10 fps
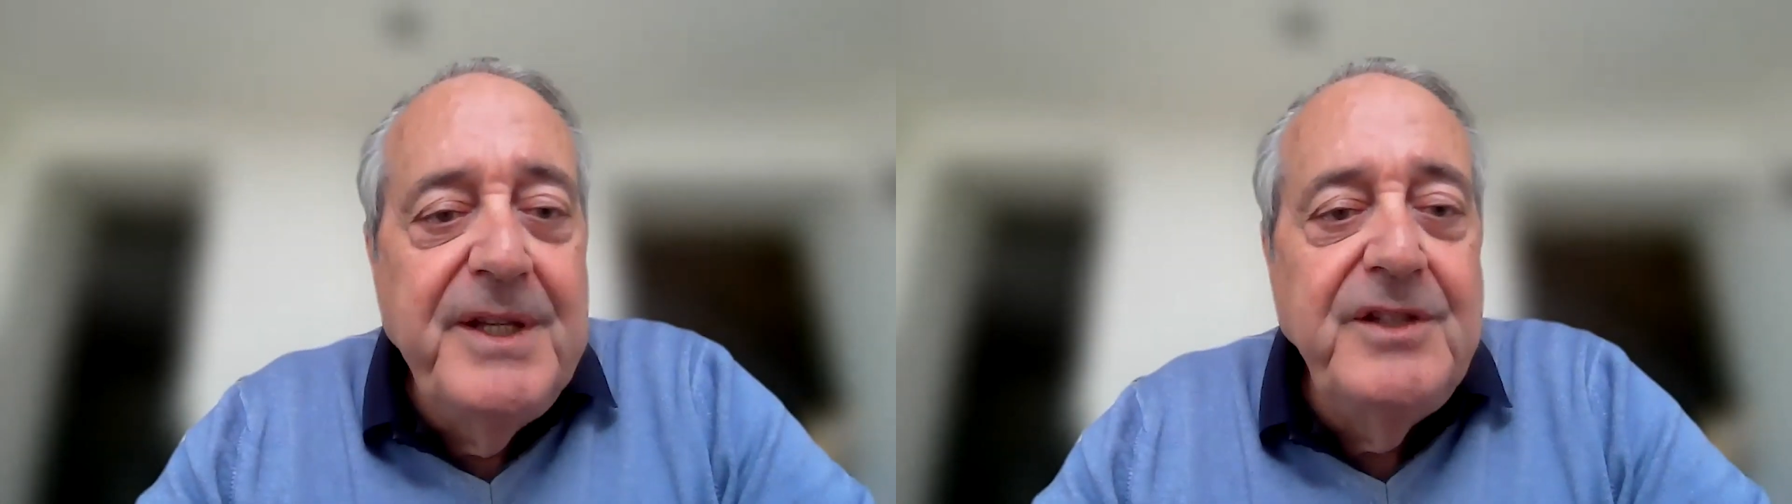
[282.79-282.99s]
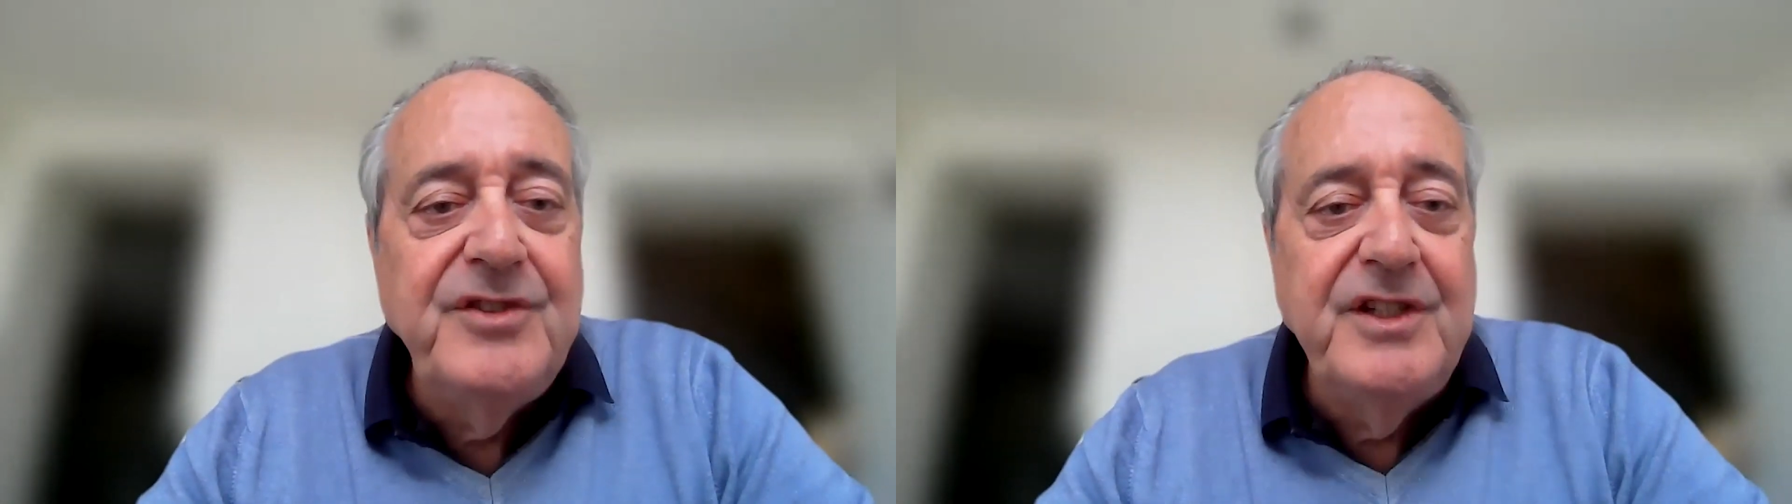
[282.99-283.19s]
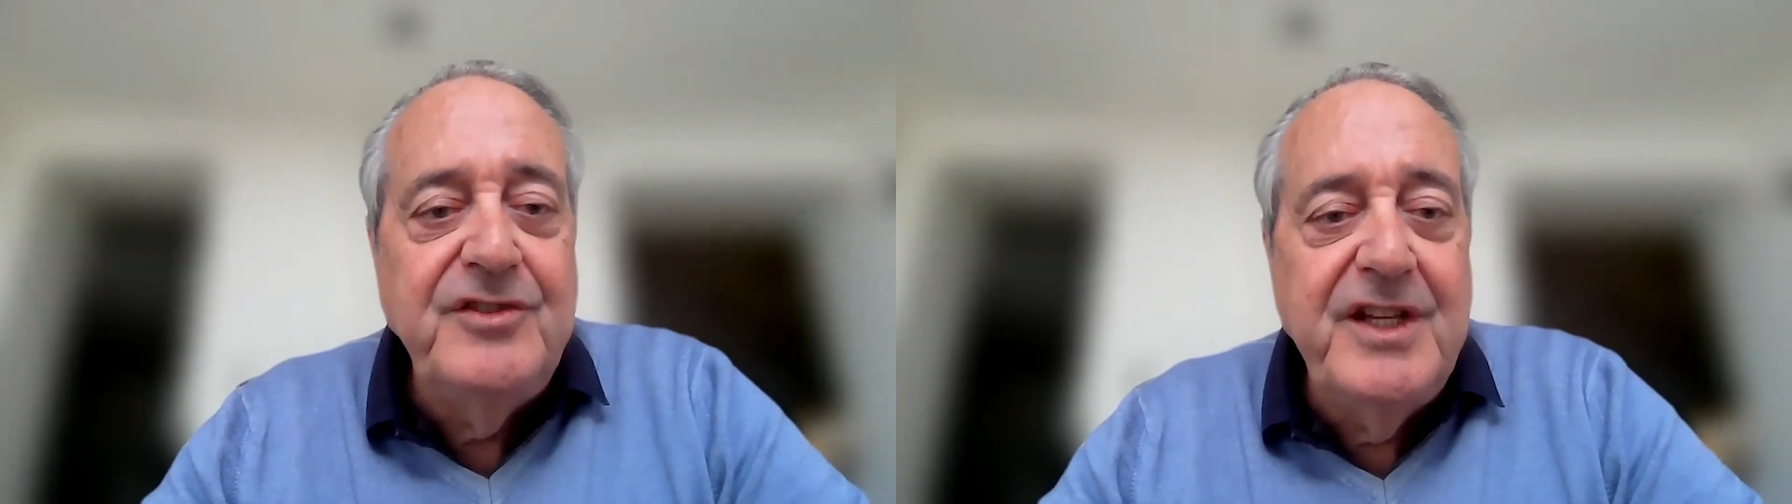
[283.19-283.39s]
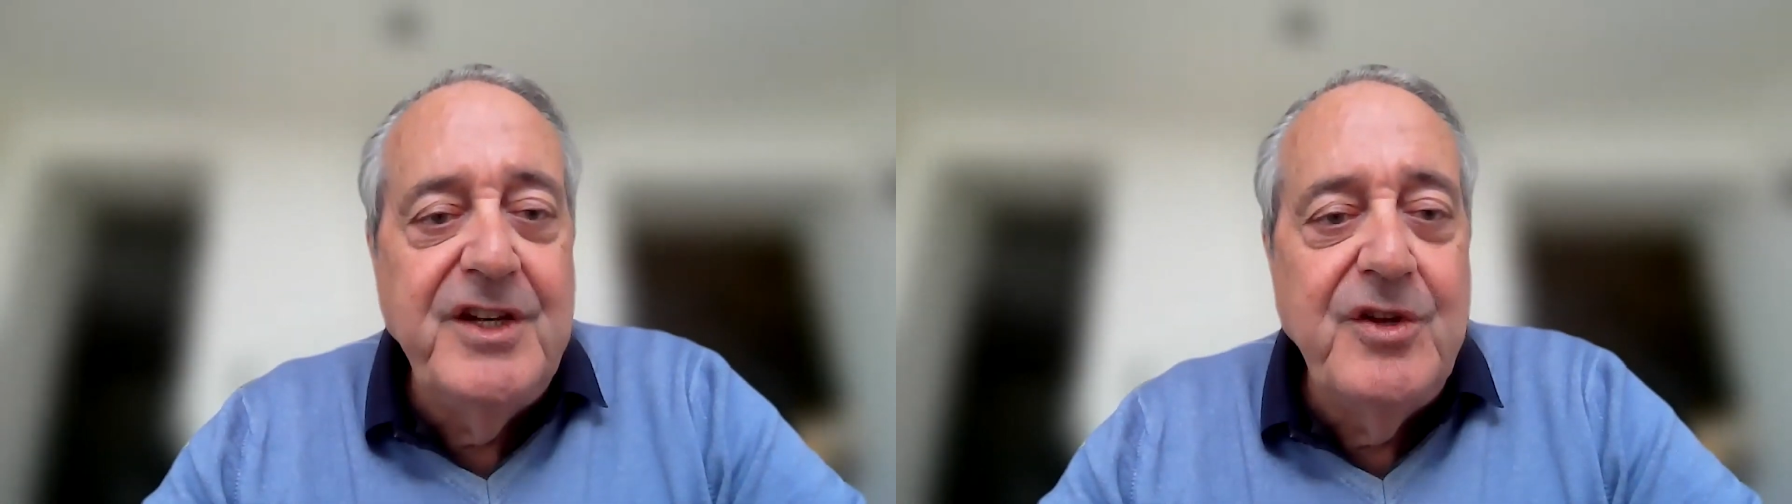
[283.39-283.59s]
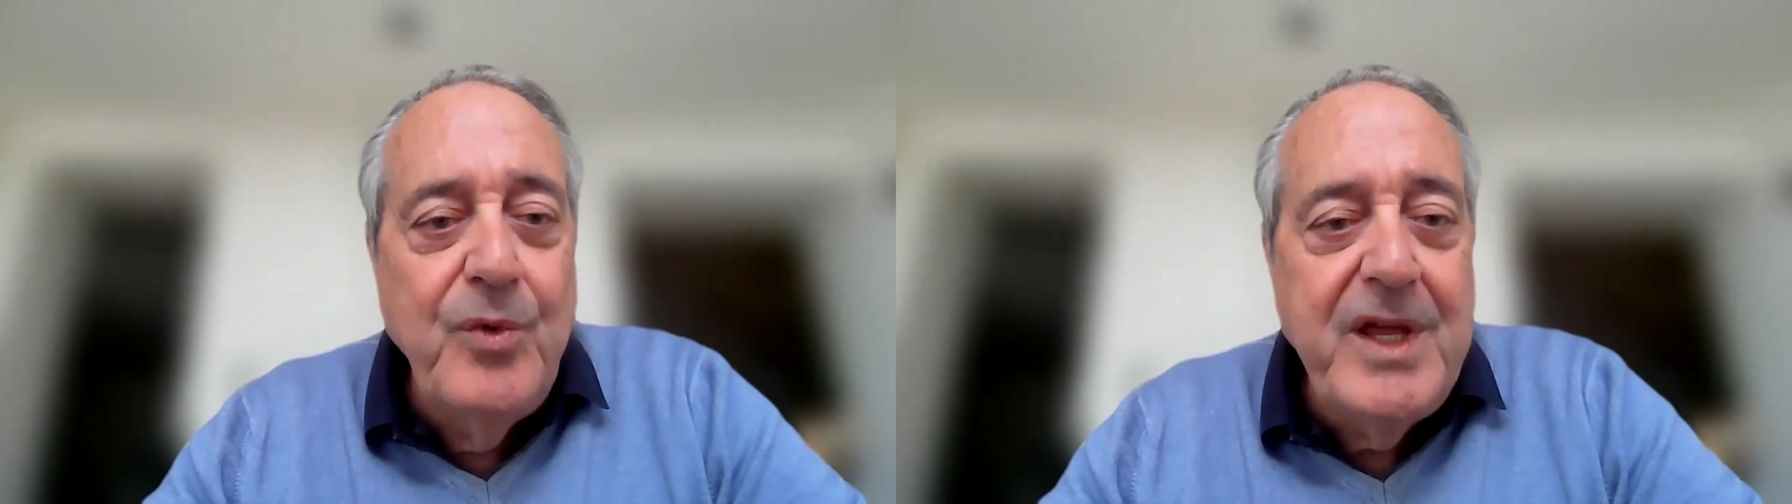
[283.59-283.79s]
pieces
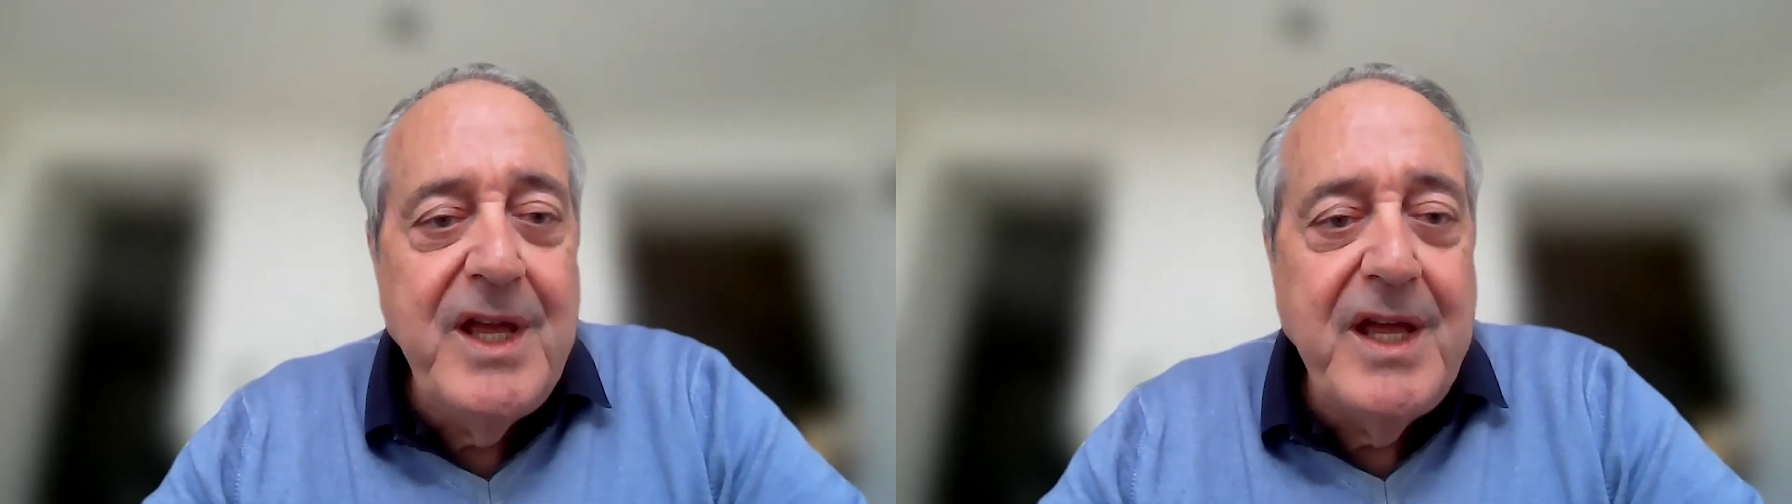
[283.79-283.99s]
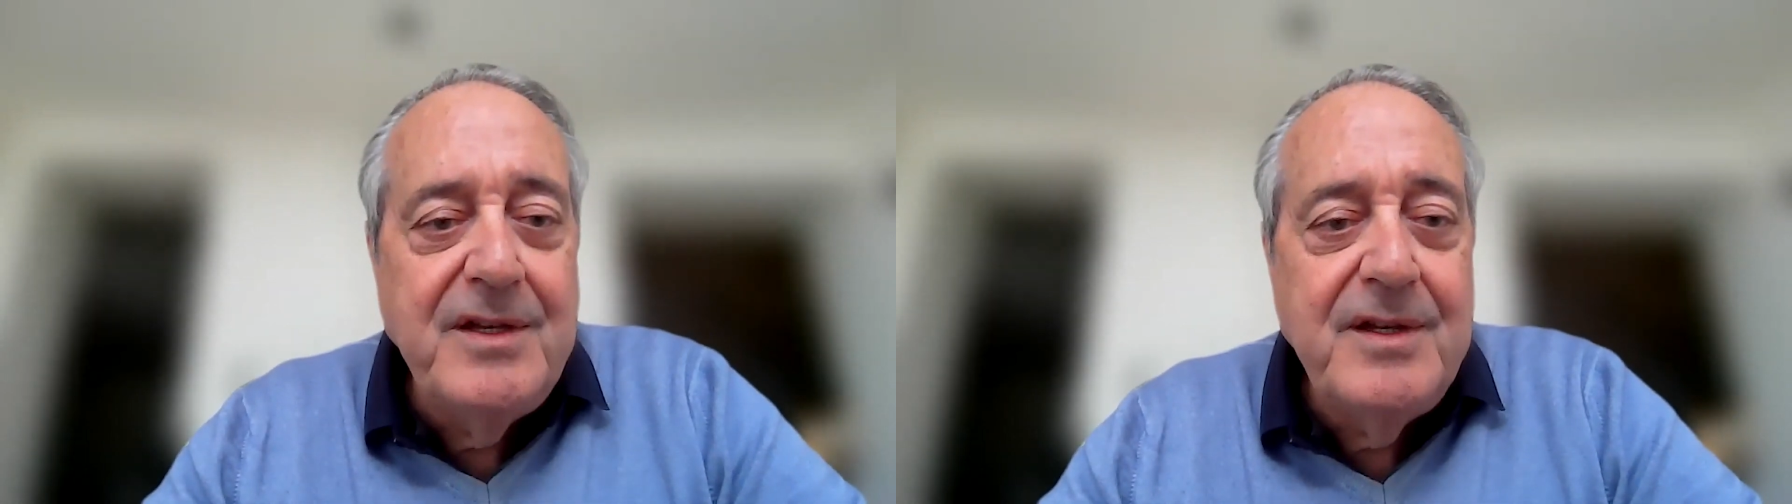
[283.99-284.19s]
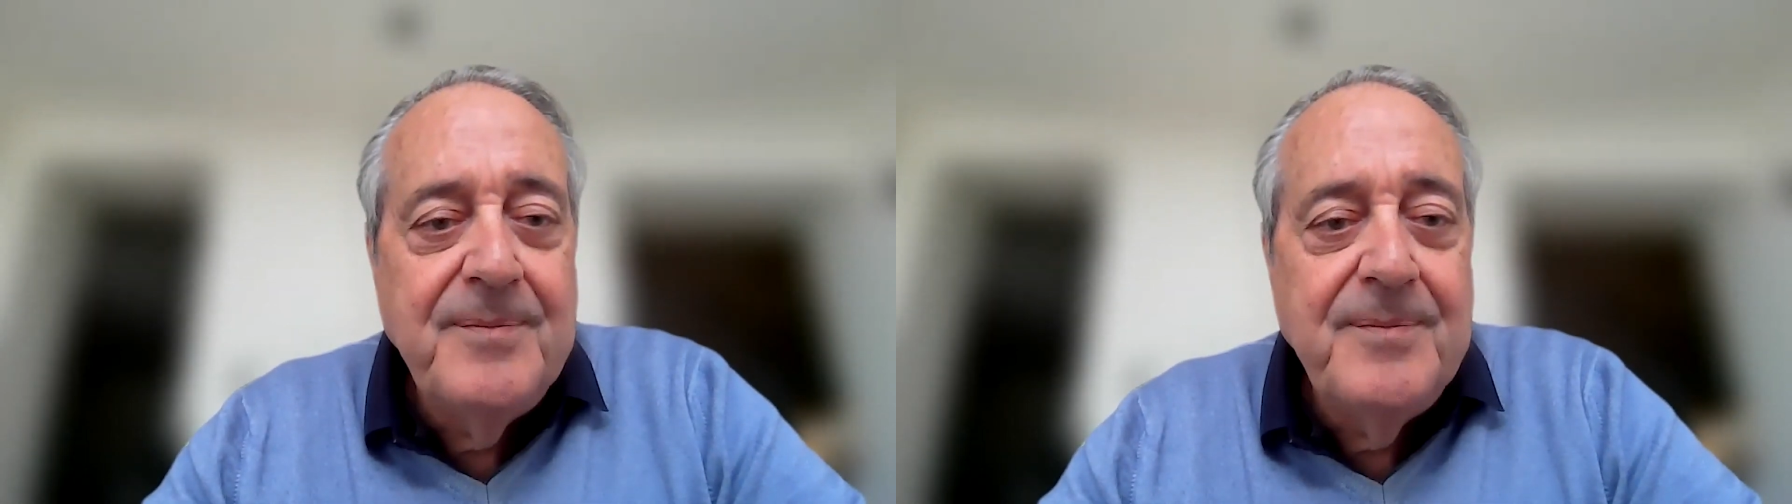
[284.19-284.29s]
in a weekend.